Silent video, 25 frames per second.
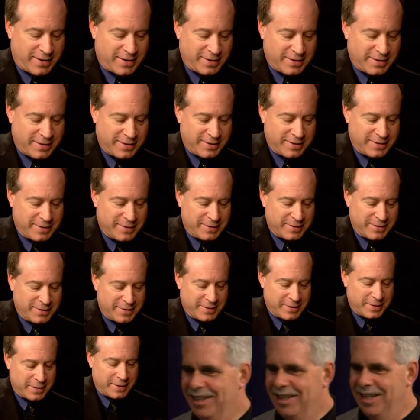right? this year,
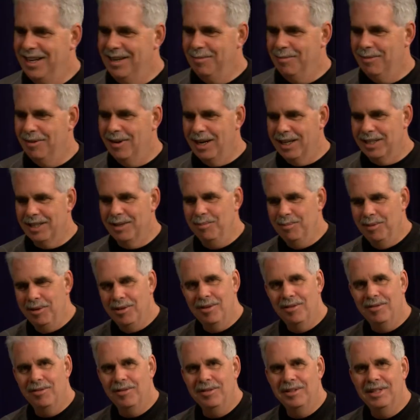right. Keep Brockton
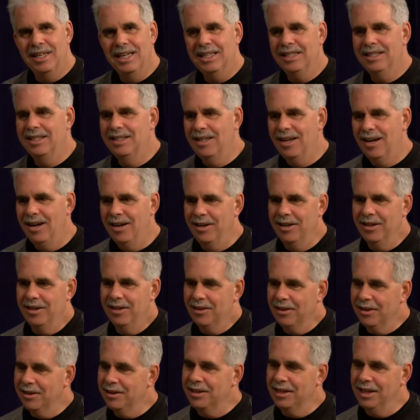Beautiful Day started
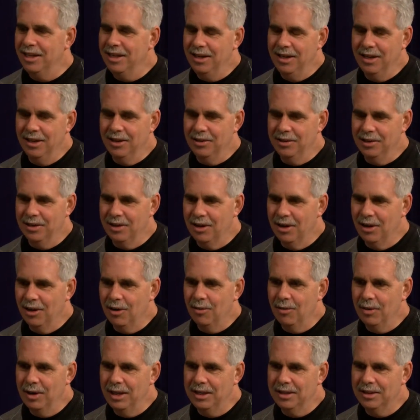13 years ago
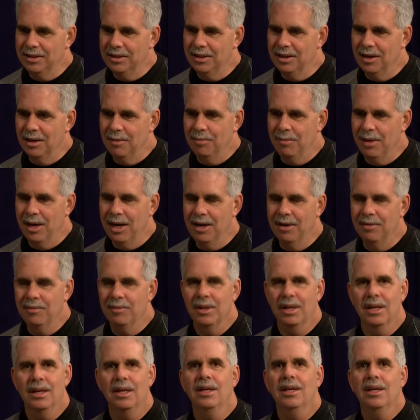when some uh,
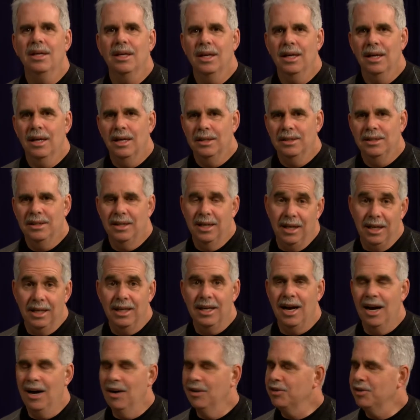city
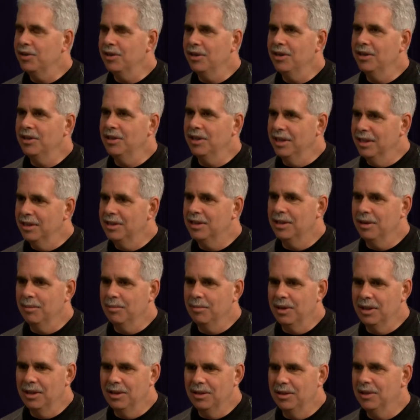councilors and some
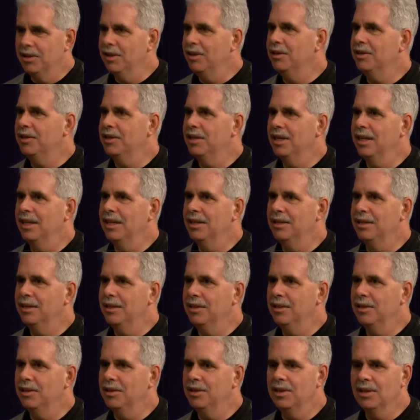concerned
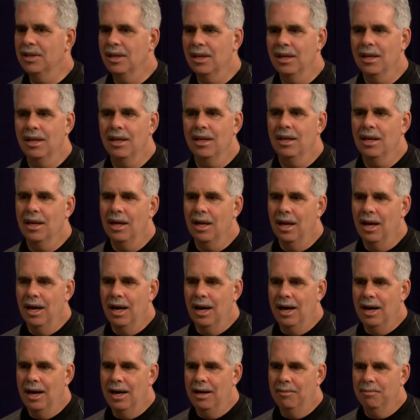citizens
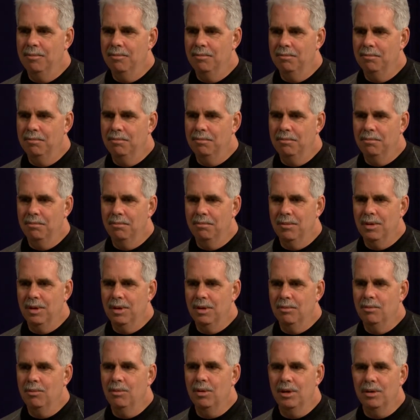um,
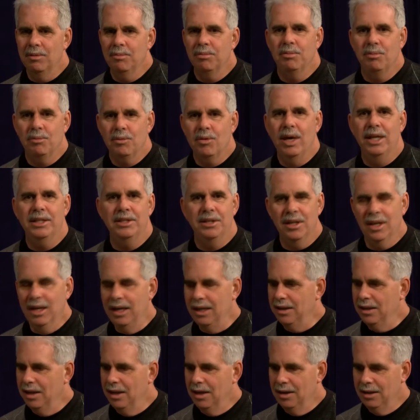were
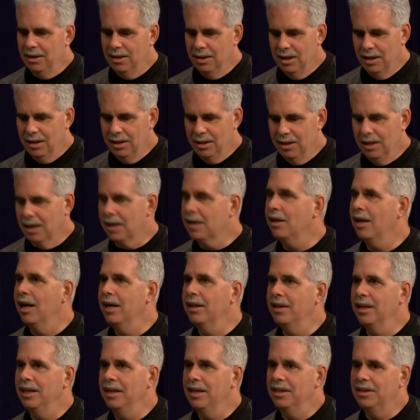questioning the, the, the,
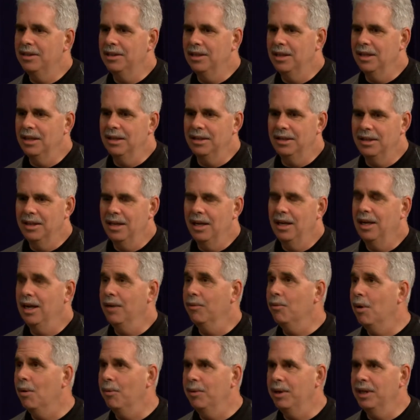cleanliness of the city
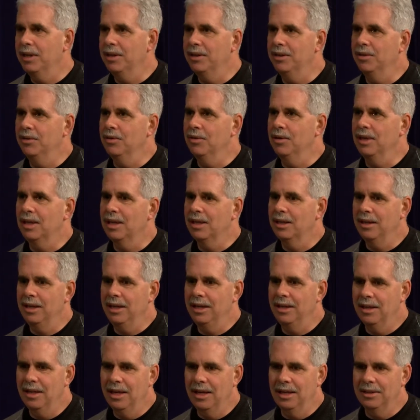and what we could do to
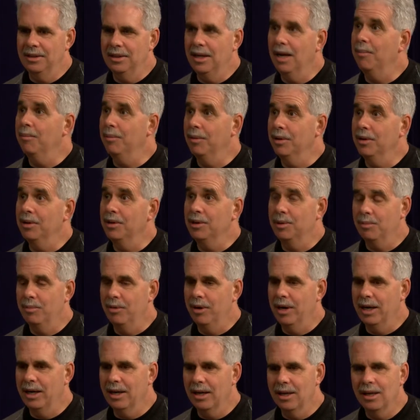clean things up in the spring.